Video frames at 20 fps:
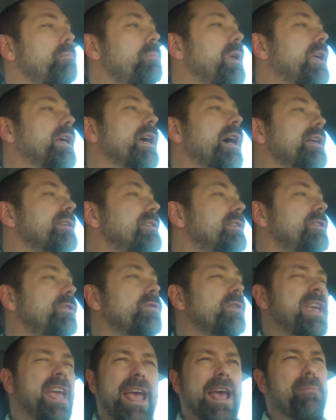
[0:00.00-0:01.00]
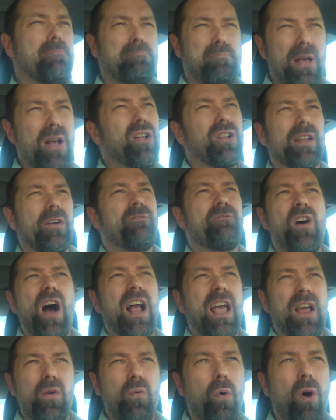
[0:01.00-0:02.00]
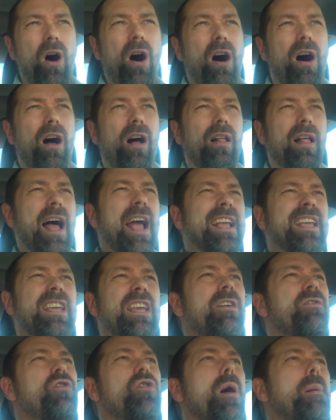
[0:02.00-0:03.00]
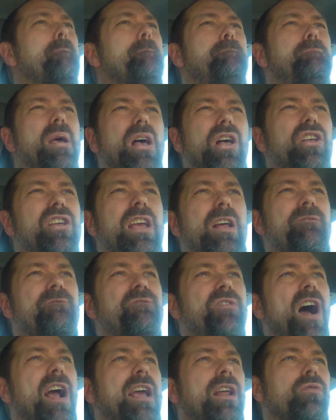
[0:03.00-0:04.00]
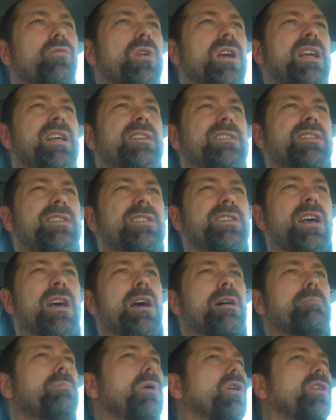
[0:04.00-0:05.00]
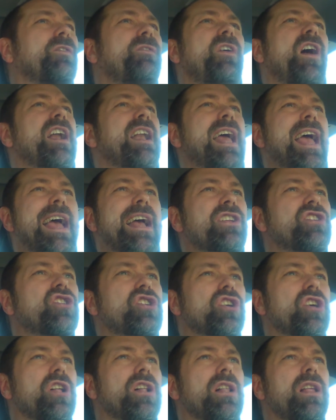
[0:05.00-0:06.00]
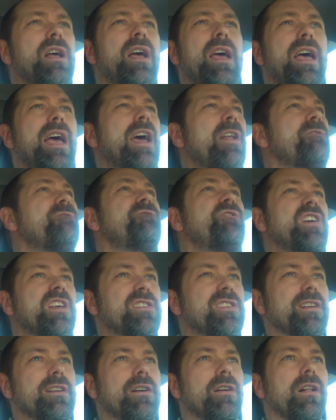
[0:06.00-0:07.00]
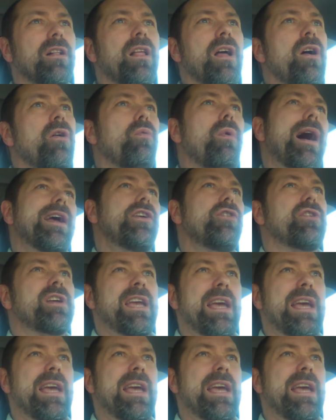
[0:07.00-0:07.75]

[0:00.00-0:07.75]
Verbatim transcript: because you can't build a fucking wall. I can give you a billion fucking reasons, both financial and physical, why you